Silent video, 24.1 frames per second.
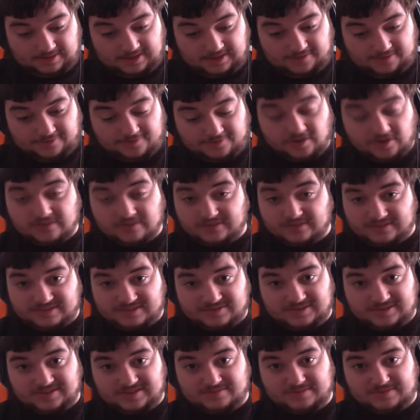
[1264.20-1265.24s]
front of this
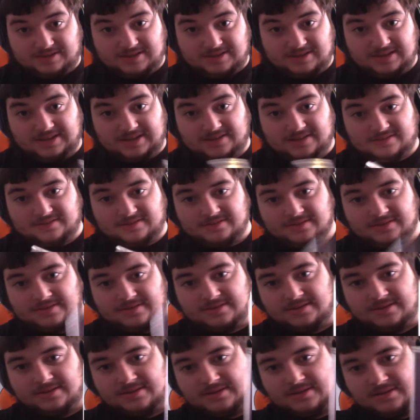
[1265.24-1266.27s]
needs to be cleaned,
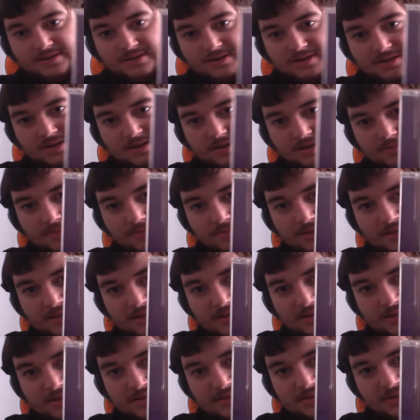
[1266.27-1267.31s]
but it
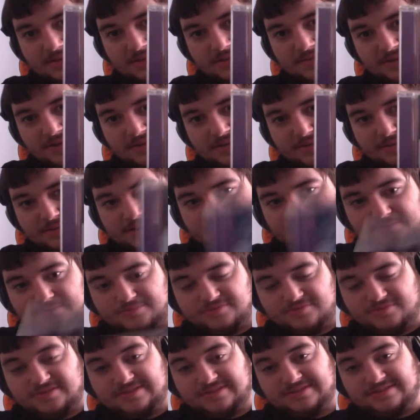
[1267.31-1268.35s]
is the very best of
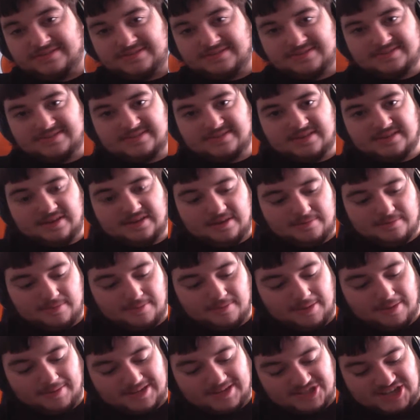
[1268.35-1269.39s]
Prince. My
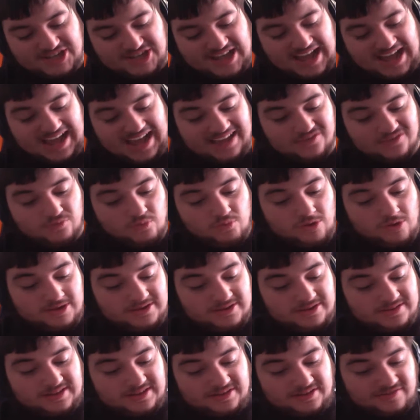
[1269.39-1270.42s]
mum actually has one of
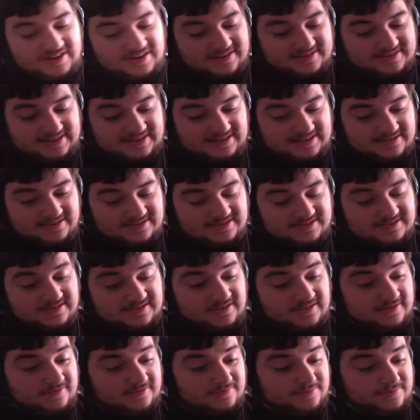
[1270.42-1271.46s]
the greatest hits
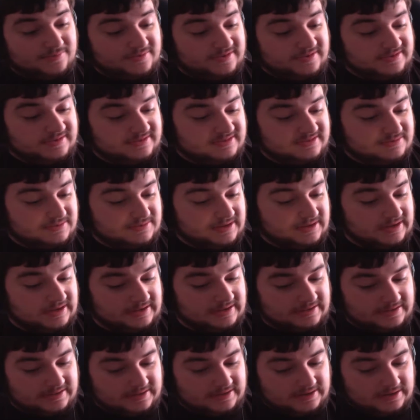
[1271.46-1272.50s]
of Prince, but
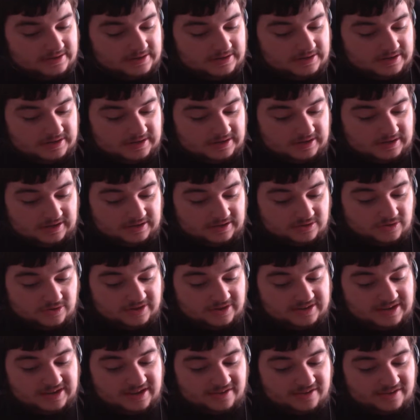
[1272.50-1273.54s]
I thought
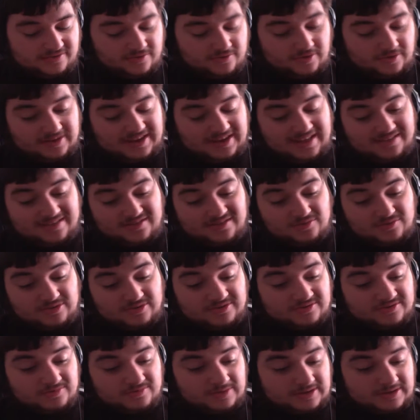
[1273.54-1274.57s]
I'd get this one
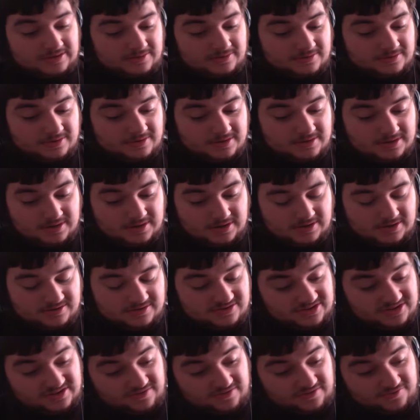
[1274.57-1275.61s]
as well.
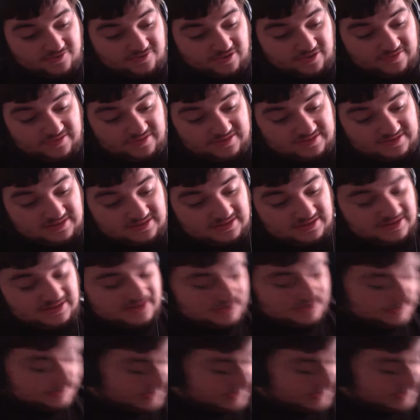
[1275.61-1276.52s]
Just the front needs a little bit of